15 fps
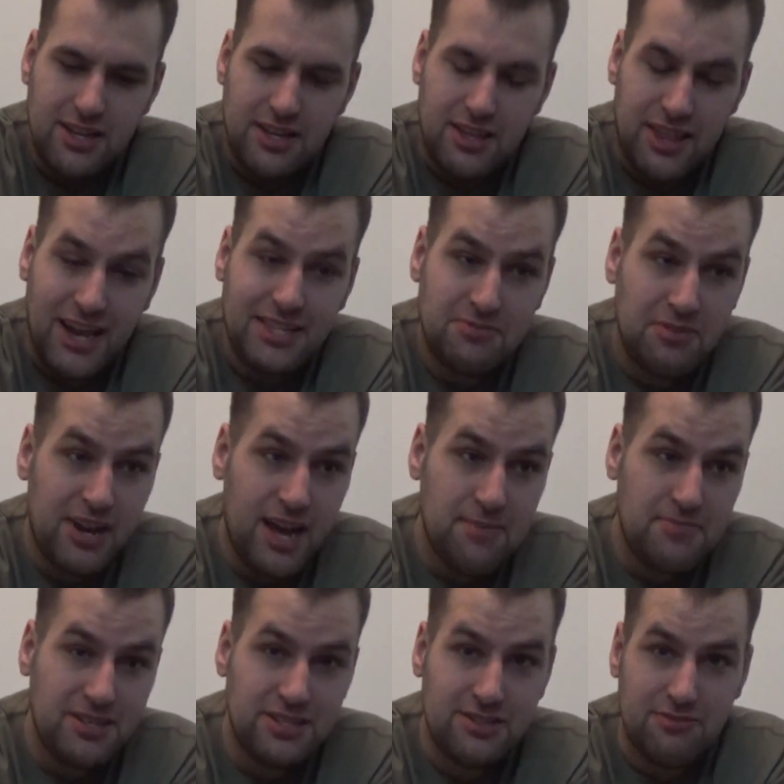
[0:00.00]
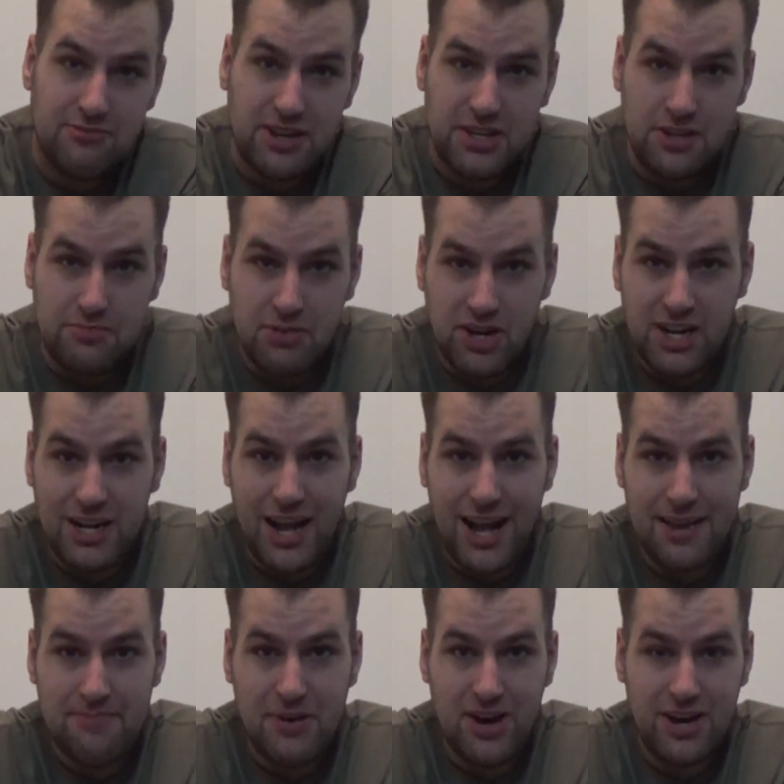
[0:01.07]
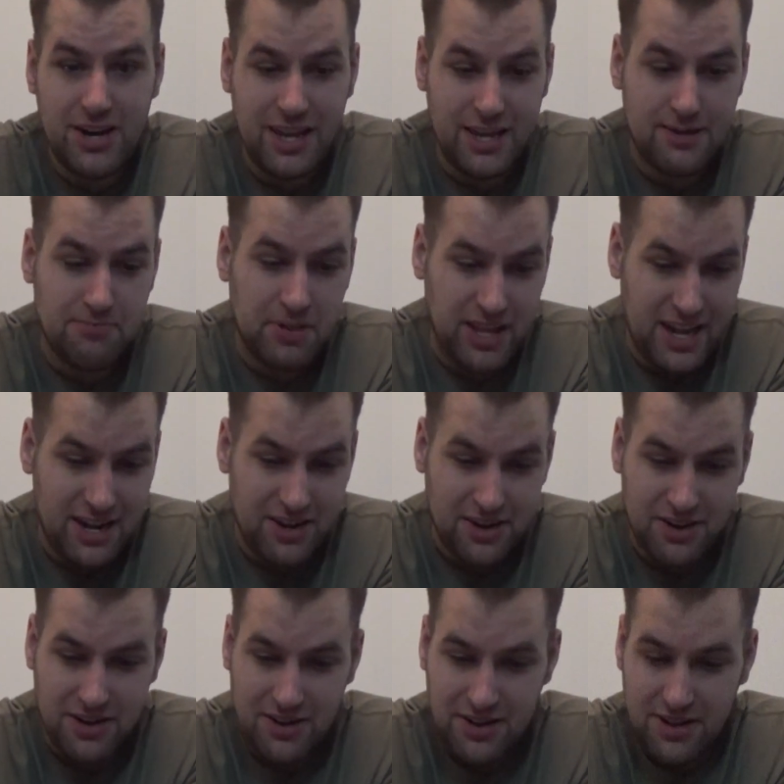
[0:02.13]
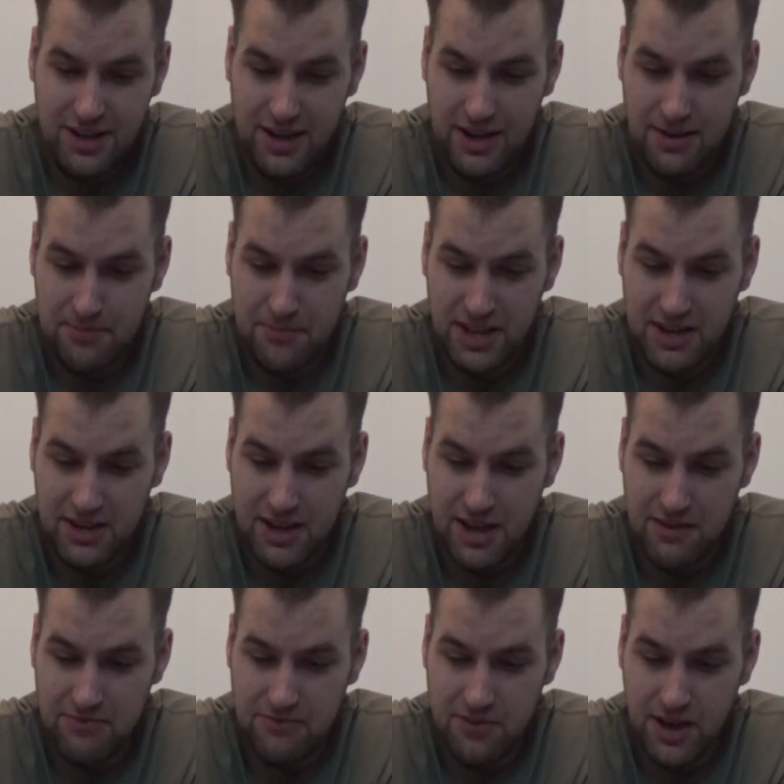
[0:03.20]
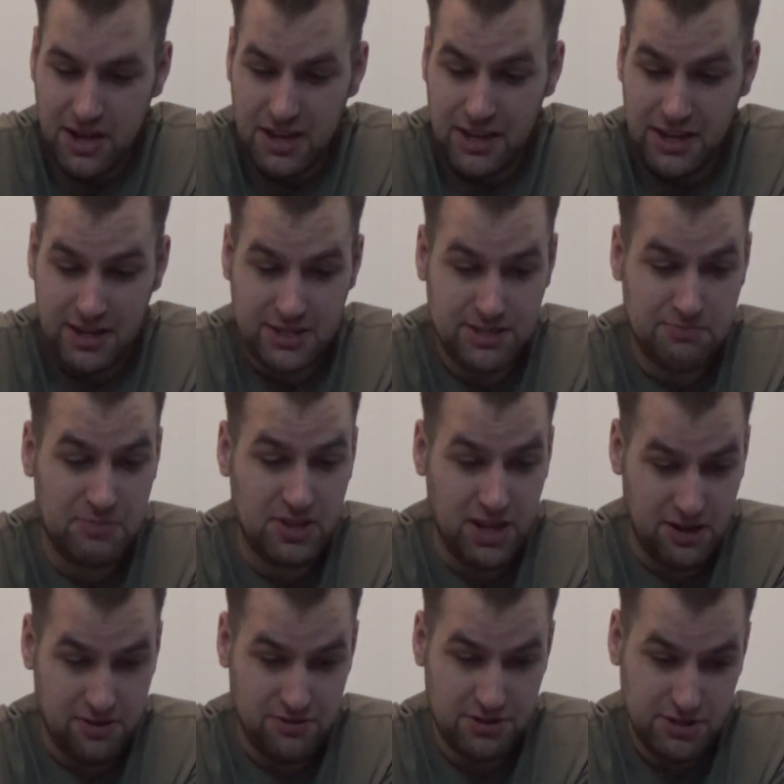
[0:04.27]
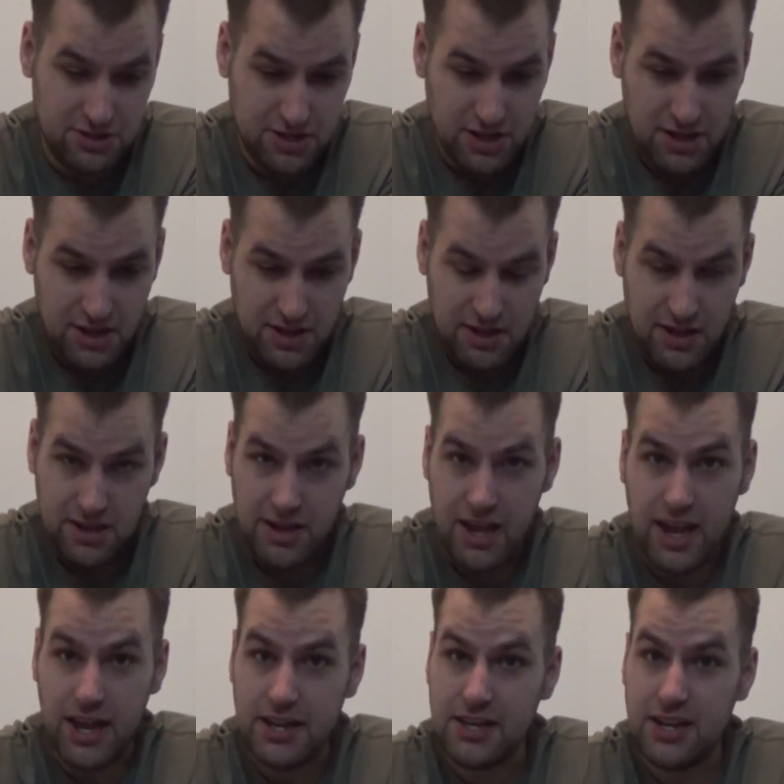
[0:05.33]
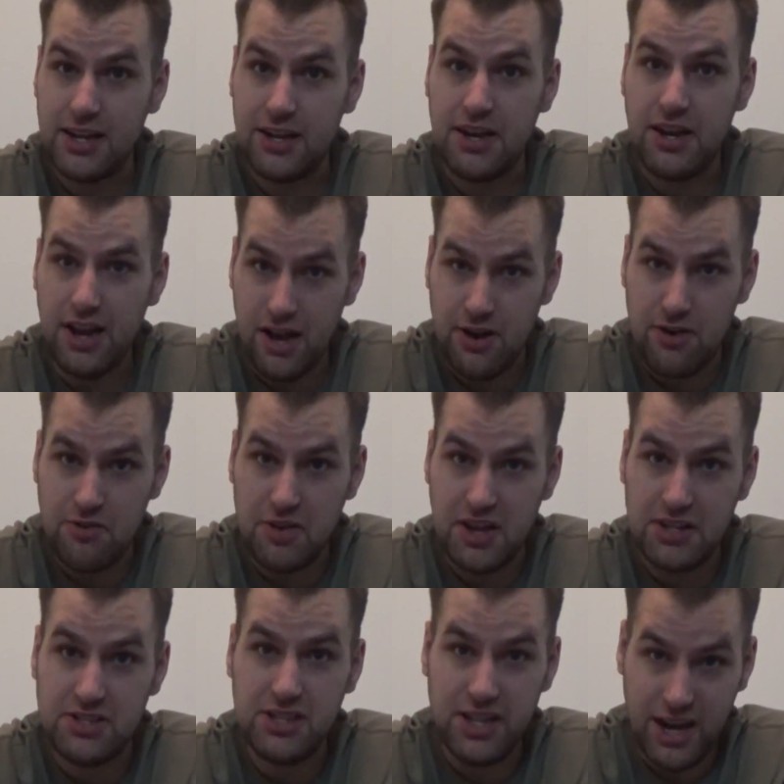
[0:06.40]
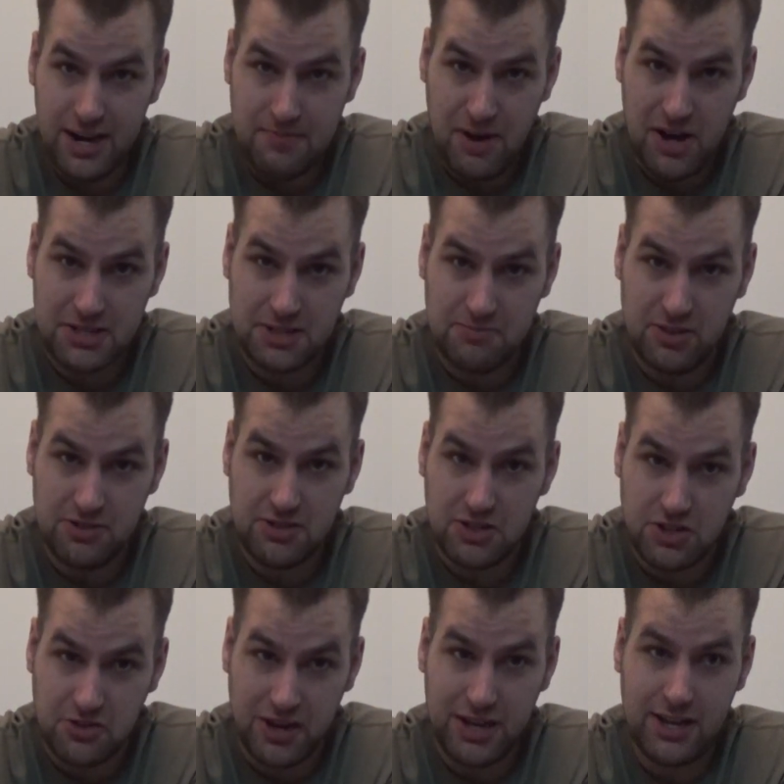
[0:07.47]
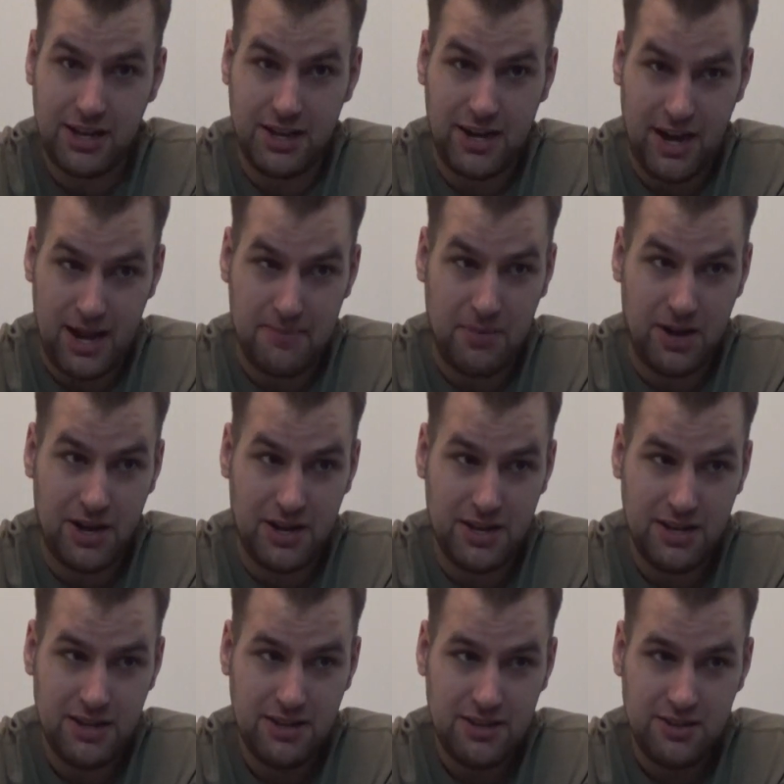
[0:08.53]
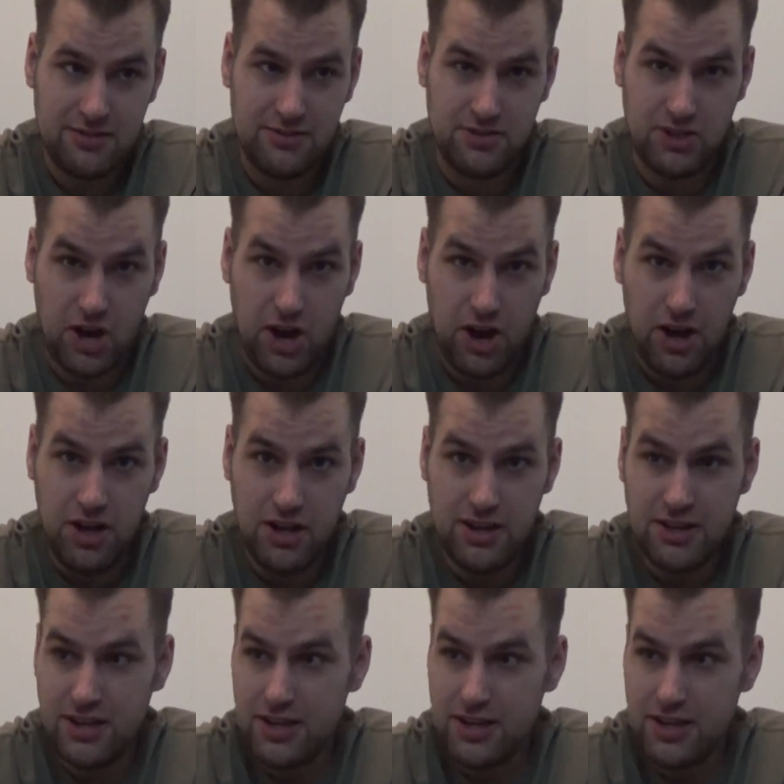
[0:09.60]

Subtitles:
that's what happens when you put an iPod in a blender. It fucking explodes. And no, it is not possible to drink an iPod. Duh.